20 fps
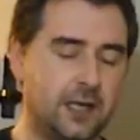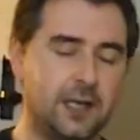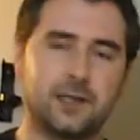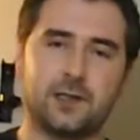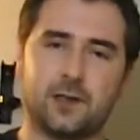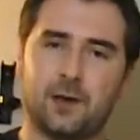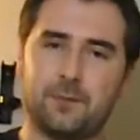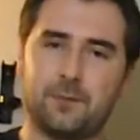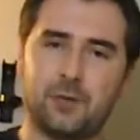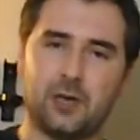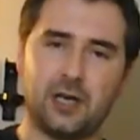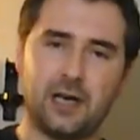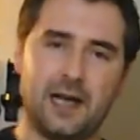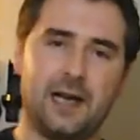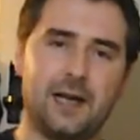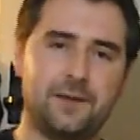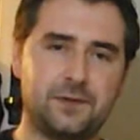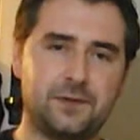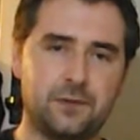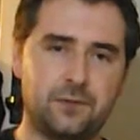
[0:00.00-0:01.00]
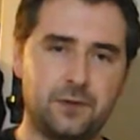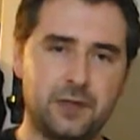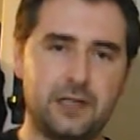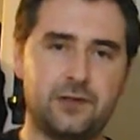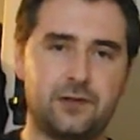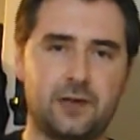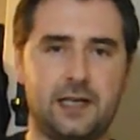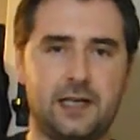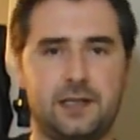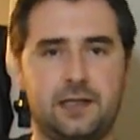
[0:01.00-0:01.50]
So I'm going to have to
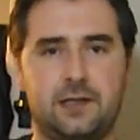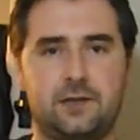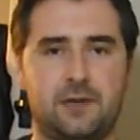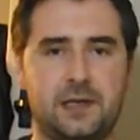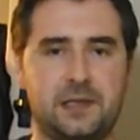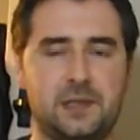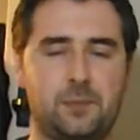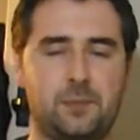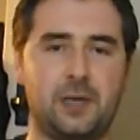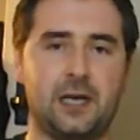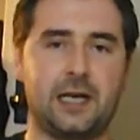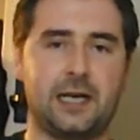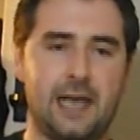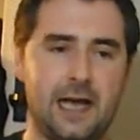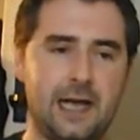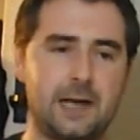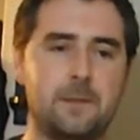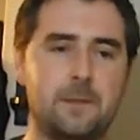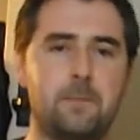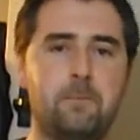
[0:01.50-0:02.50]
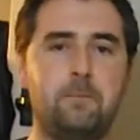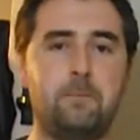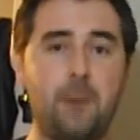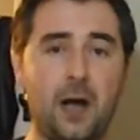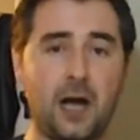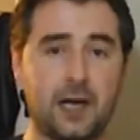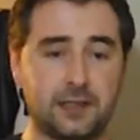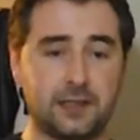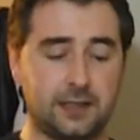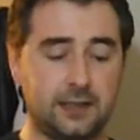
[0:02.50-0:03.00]
retry this recipe again,
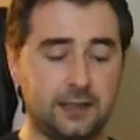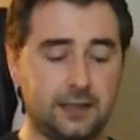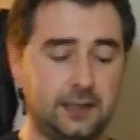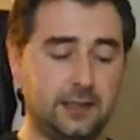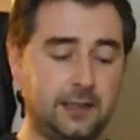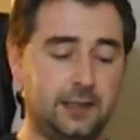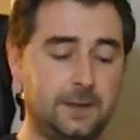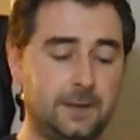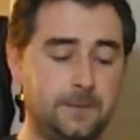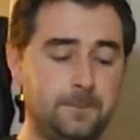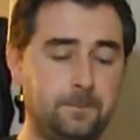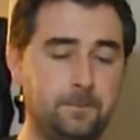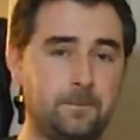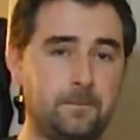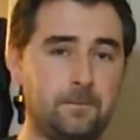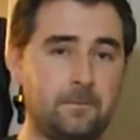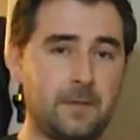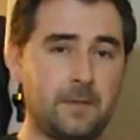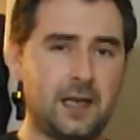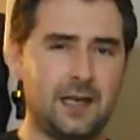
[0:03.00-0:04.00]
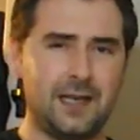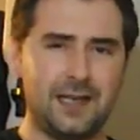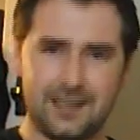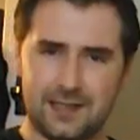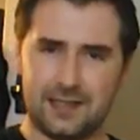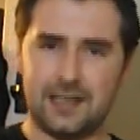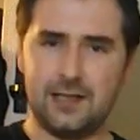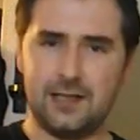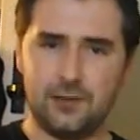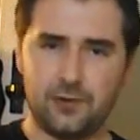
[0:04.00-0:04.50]
but
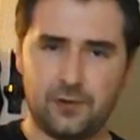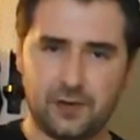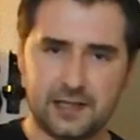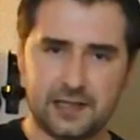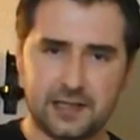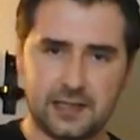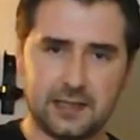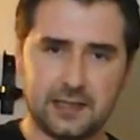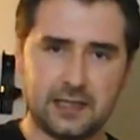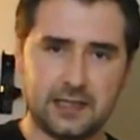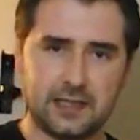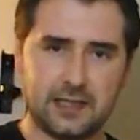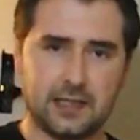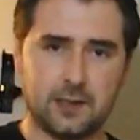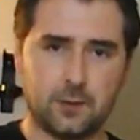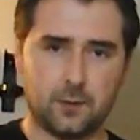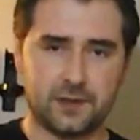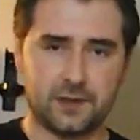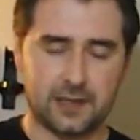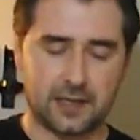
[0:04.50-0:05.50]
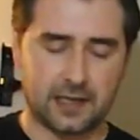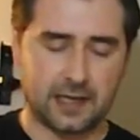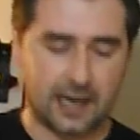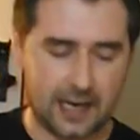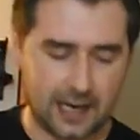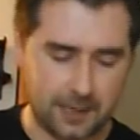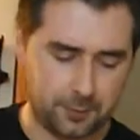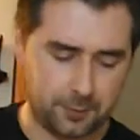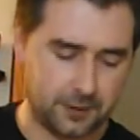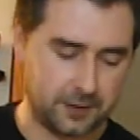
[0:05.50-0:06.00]
it's interesting to see what's going to
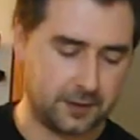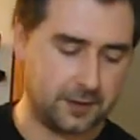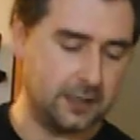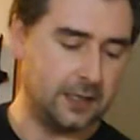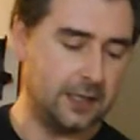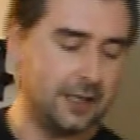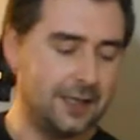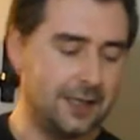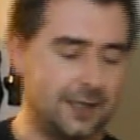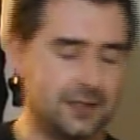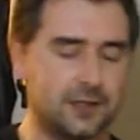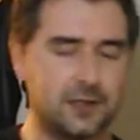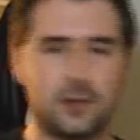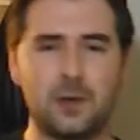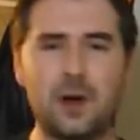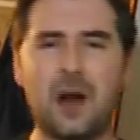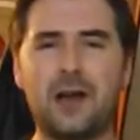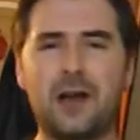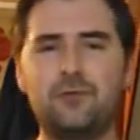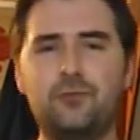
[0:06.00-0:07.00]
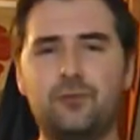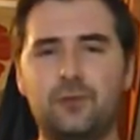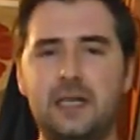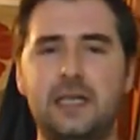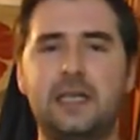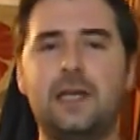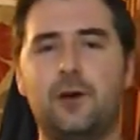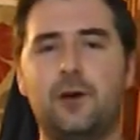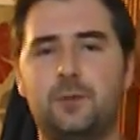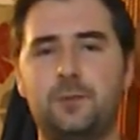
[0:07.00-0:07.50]
happen. So I
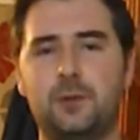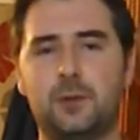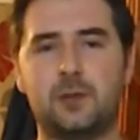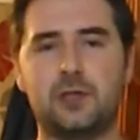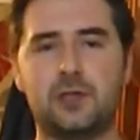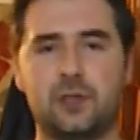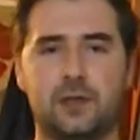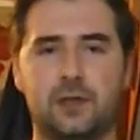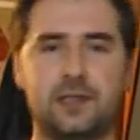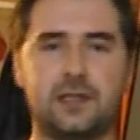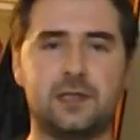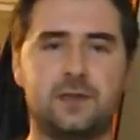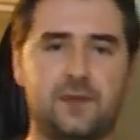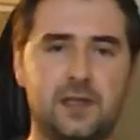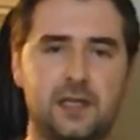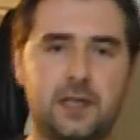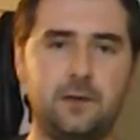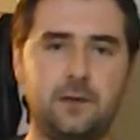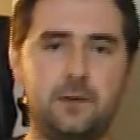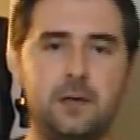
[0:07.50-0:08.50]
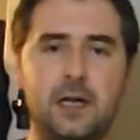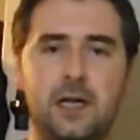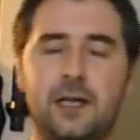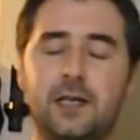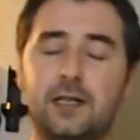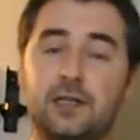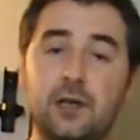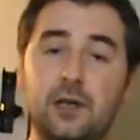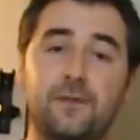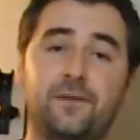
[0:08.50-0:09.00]
really hope you enjoyed this video.
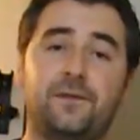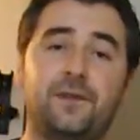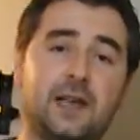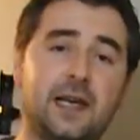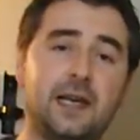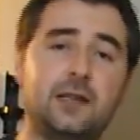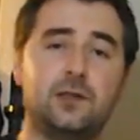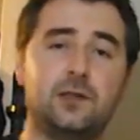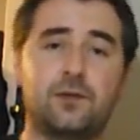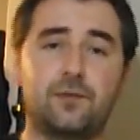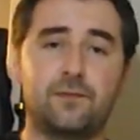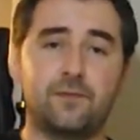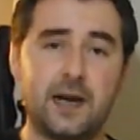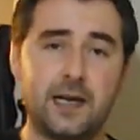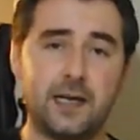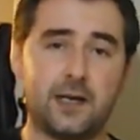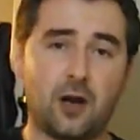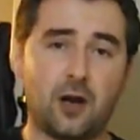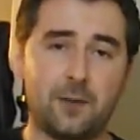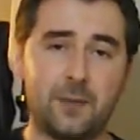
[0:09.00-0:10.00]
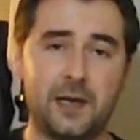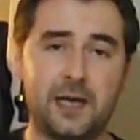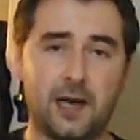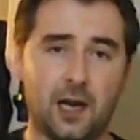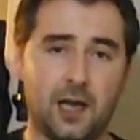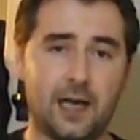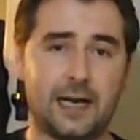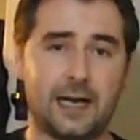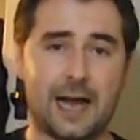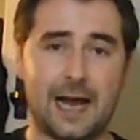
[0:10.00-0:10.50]
Don't forget to rate, comment,
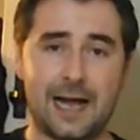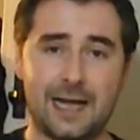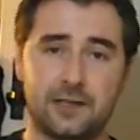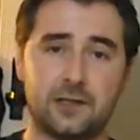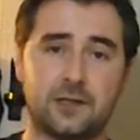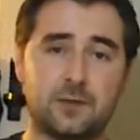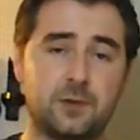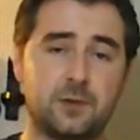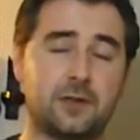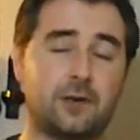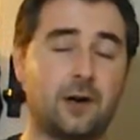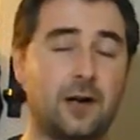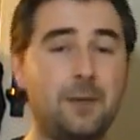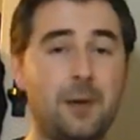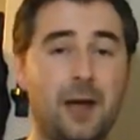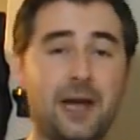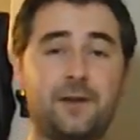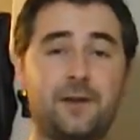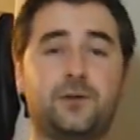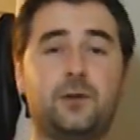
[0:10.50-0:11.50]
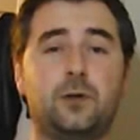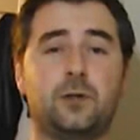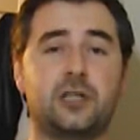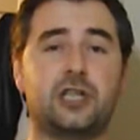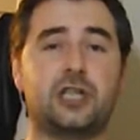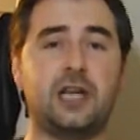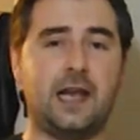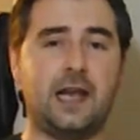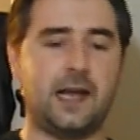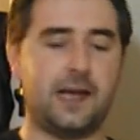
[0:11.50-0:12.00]
like, and subscribe, and of course
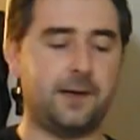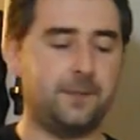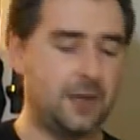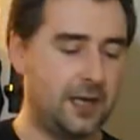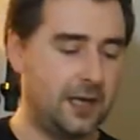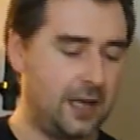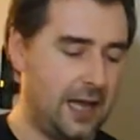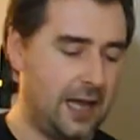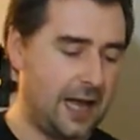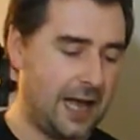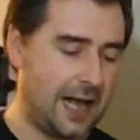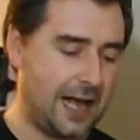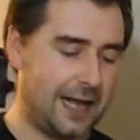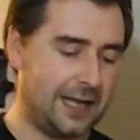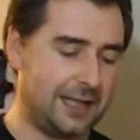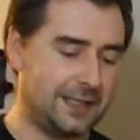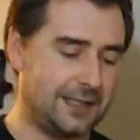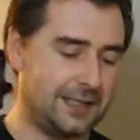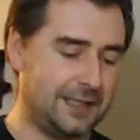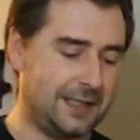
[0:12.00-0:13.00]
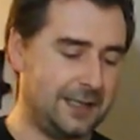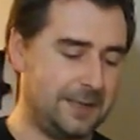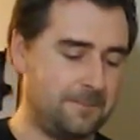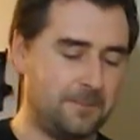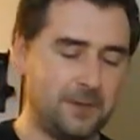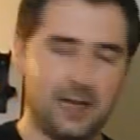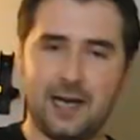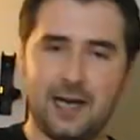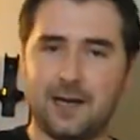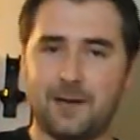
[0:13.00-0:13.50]
share. And
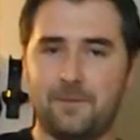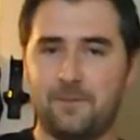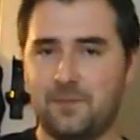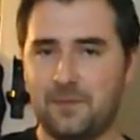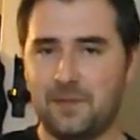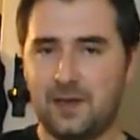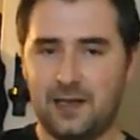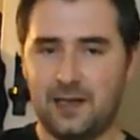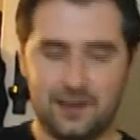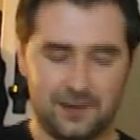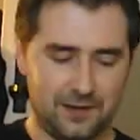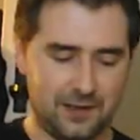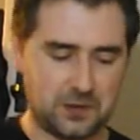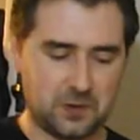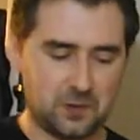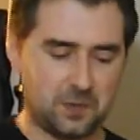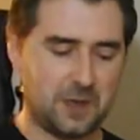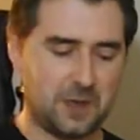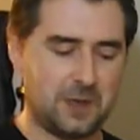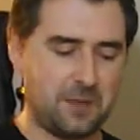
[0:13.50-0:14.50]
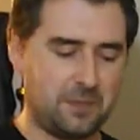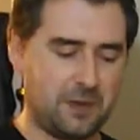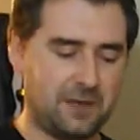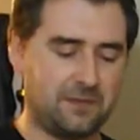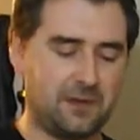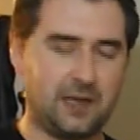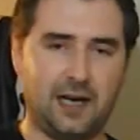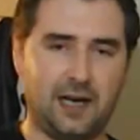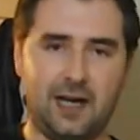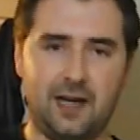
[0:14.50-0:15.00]
yeah, this will be a bit of
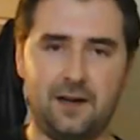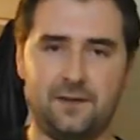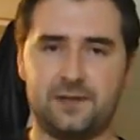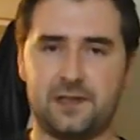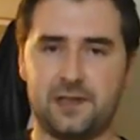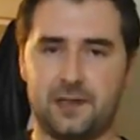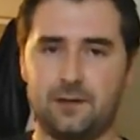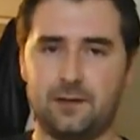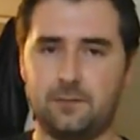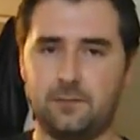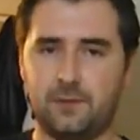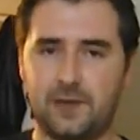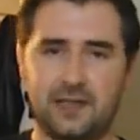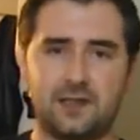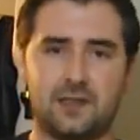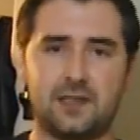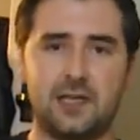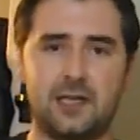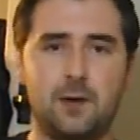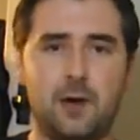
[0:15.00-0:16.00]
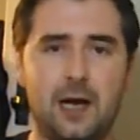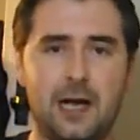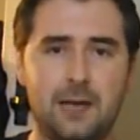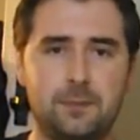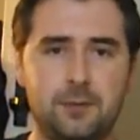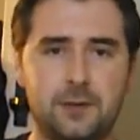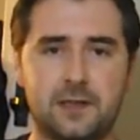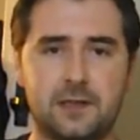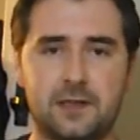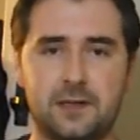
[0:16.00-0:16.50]
a laugh, so let's see what
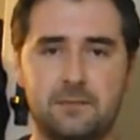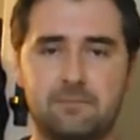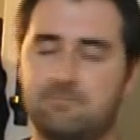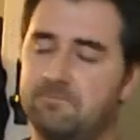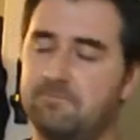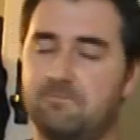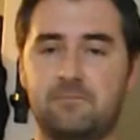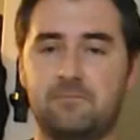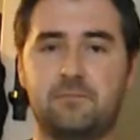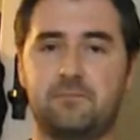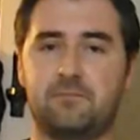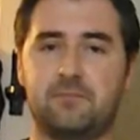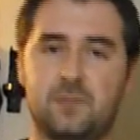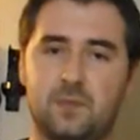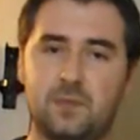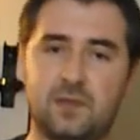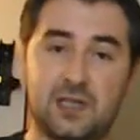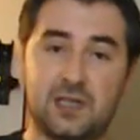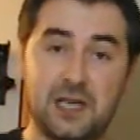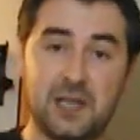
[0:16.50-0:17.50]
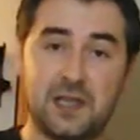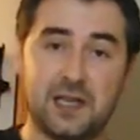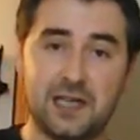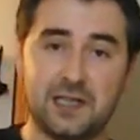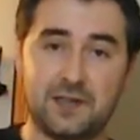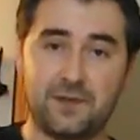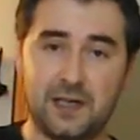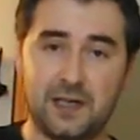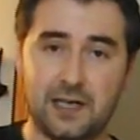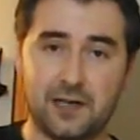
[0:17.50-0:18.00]
happens. See you in the
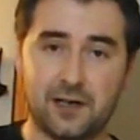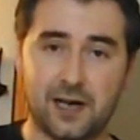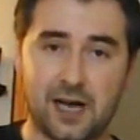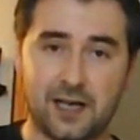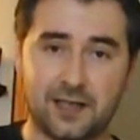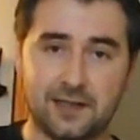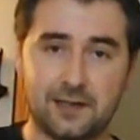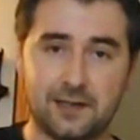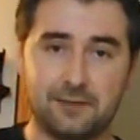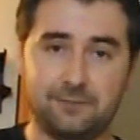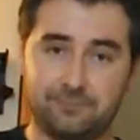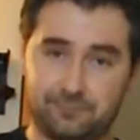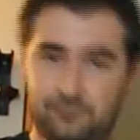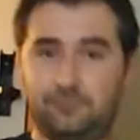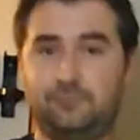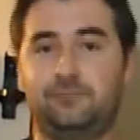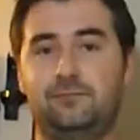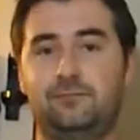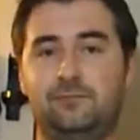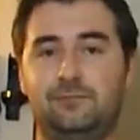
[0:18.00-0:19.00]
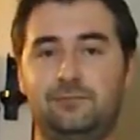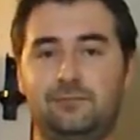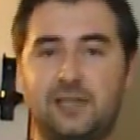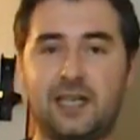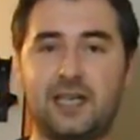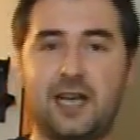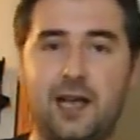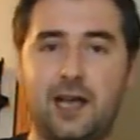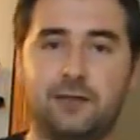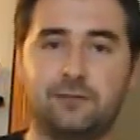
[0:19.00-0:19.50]
next video, guys.
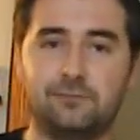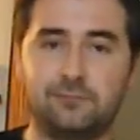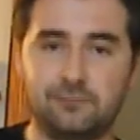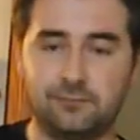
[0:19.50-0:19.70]
Take care.